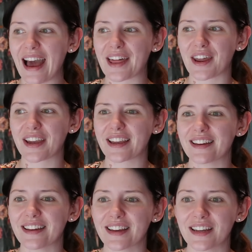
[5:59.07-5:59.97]
And
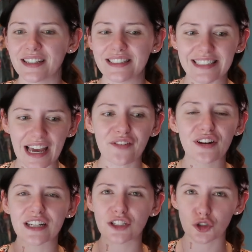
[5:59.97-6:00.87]
I
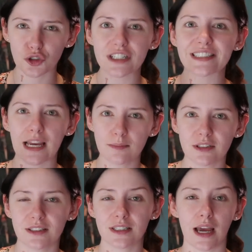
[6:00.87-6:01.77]
definitely attempted to